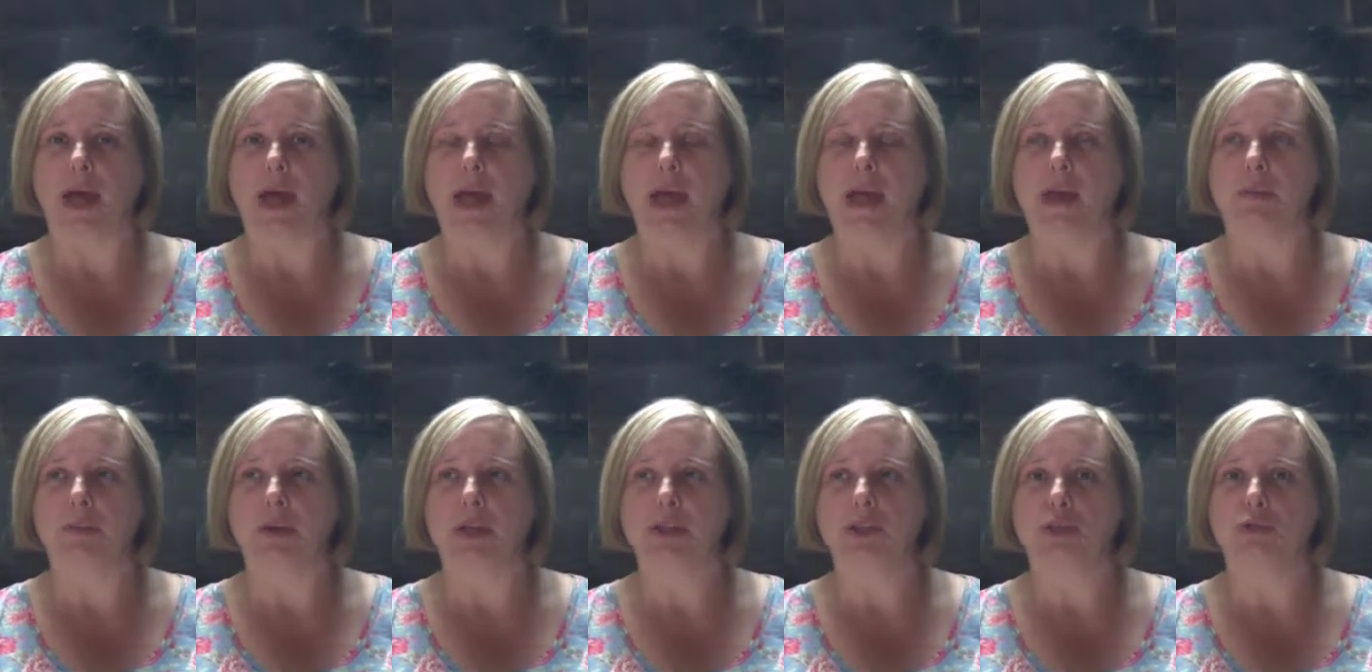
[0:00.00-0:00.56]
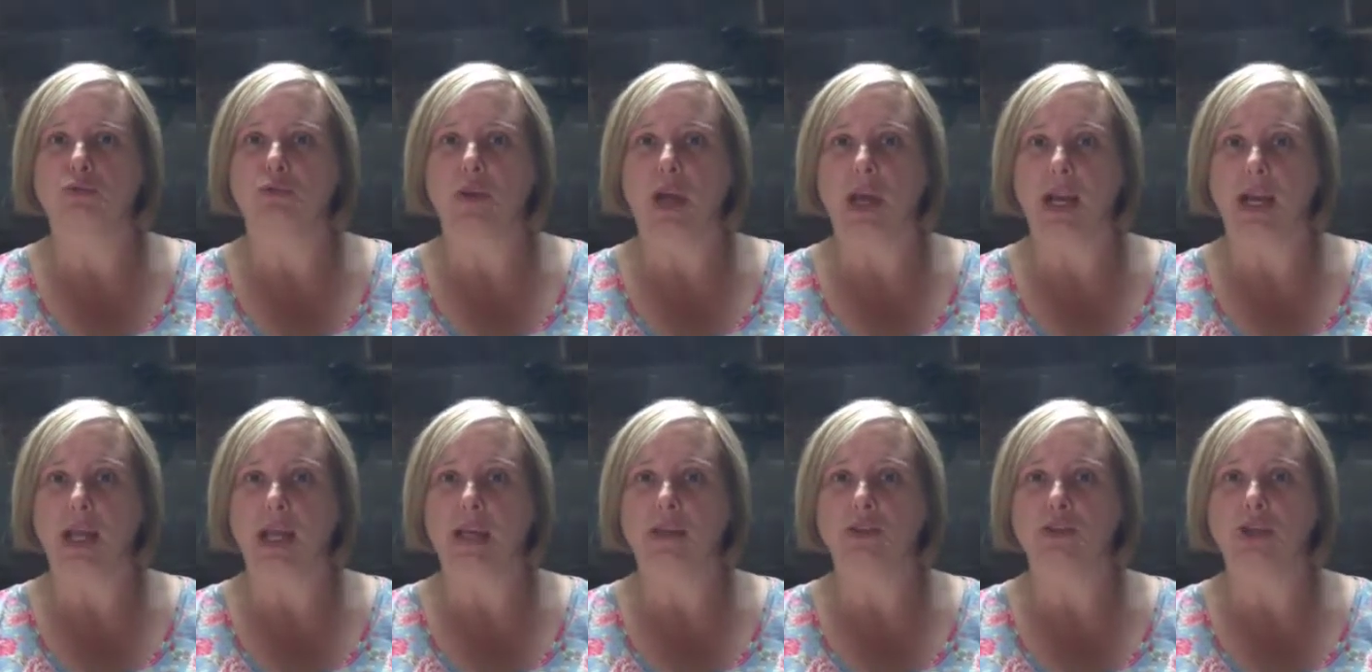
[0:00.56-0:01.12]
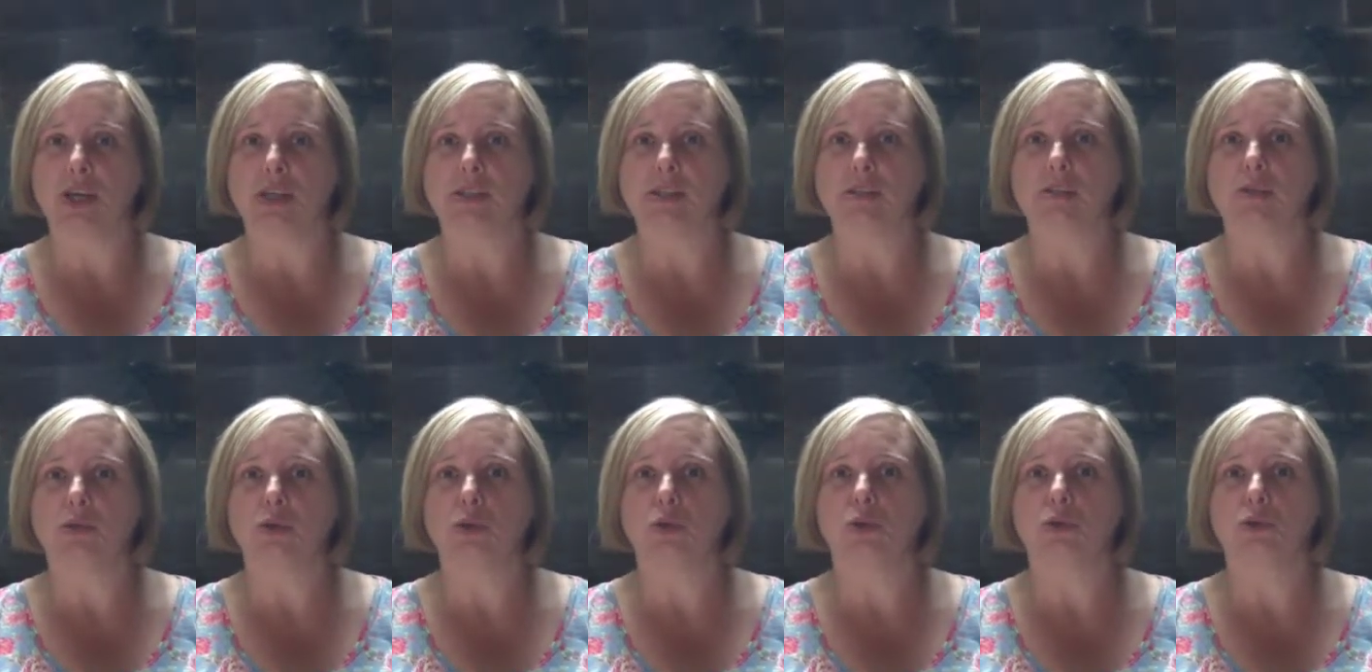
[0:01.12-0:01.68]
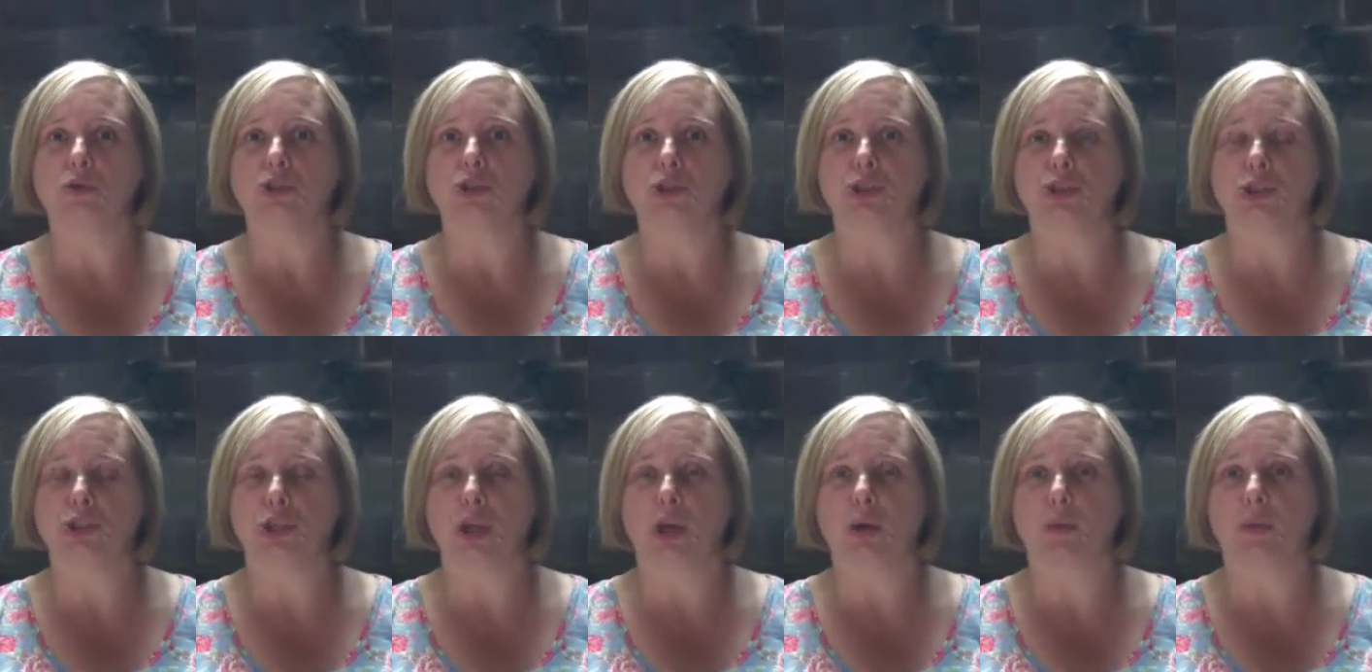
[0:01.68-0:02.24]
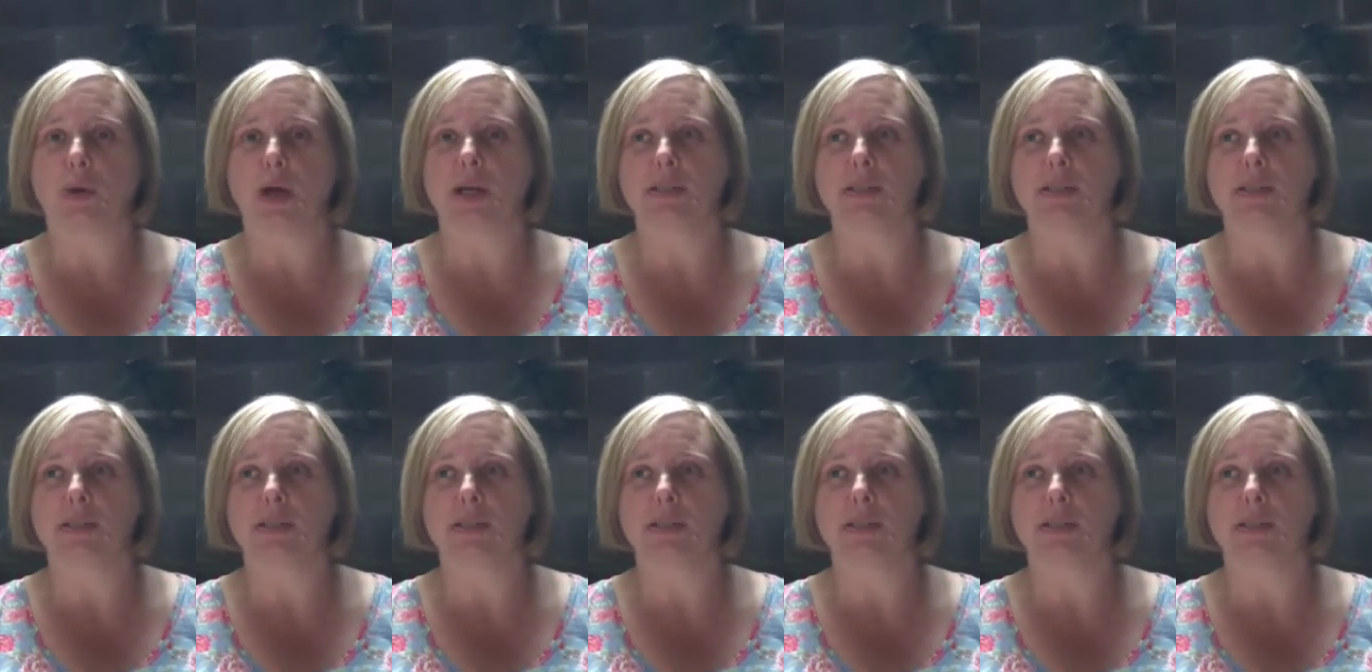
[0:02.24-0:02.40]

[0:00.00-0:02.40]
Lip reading: It's a really interesting course to do.